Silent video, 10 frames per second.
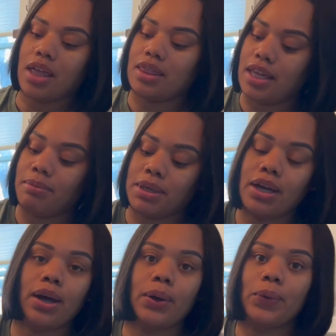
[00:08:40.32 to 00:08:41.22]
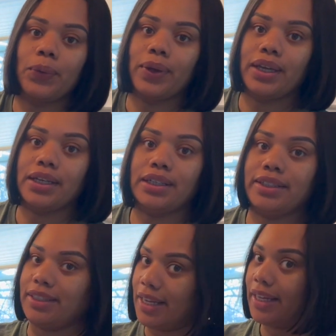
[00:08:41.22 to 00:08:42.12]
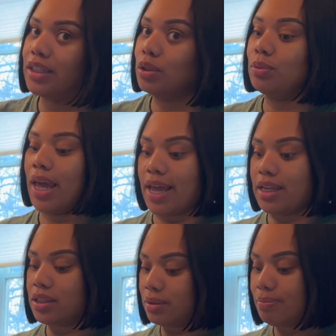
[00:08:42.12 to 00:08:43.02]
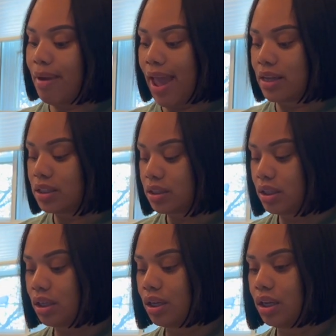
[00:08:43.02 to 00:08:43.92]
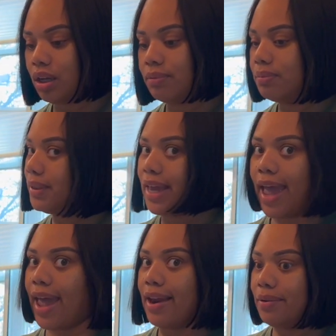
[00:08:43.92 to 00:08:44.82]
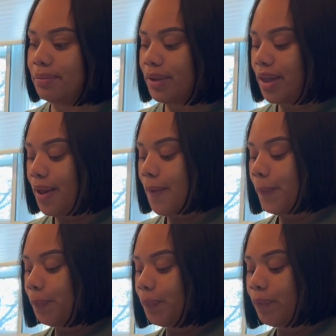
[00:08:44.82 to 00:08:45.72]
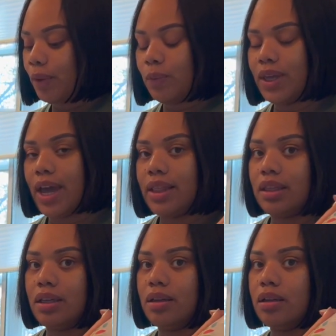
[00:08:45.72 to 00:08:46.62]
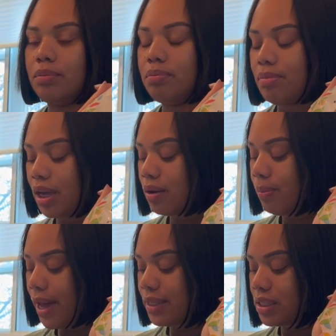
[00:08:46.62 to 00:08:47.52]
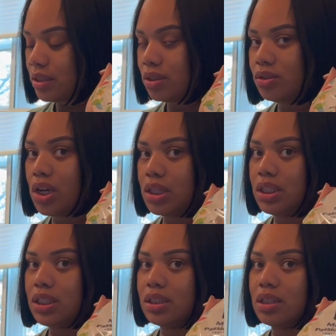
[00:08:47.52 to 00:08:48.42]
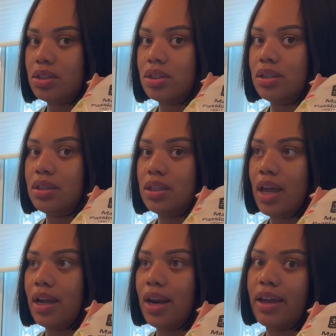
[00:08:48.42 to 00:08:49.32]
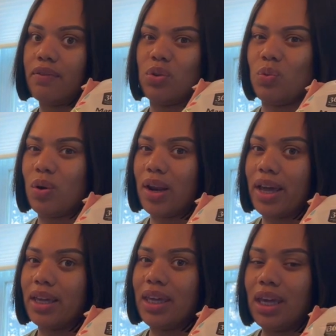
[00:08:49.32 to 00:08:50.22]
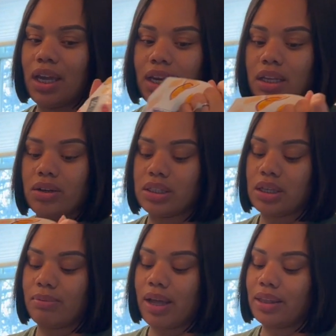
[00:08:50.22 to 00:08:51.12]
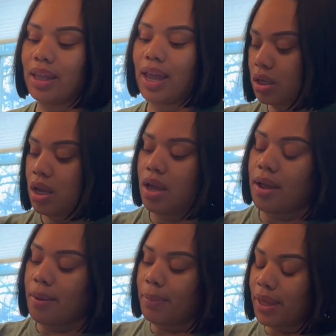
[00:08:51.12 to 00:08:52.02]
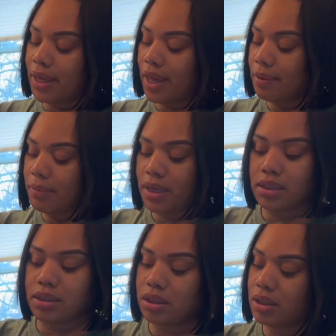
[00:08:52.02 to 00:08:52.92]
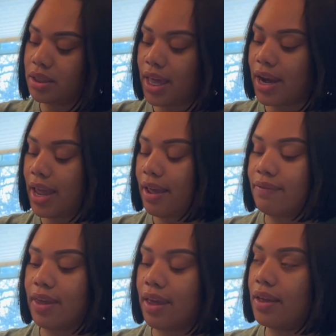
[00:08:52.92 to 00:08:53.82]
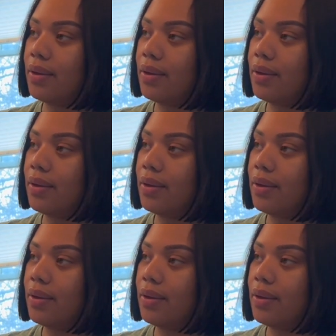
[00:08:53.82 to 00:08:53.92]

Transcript: they'll be gone in two days max um be having we got the um, mango bites i told y'all these are such a good snack like if you want like candy or something like that pancake mix gotta have that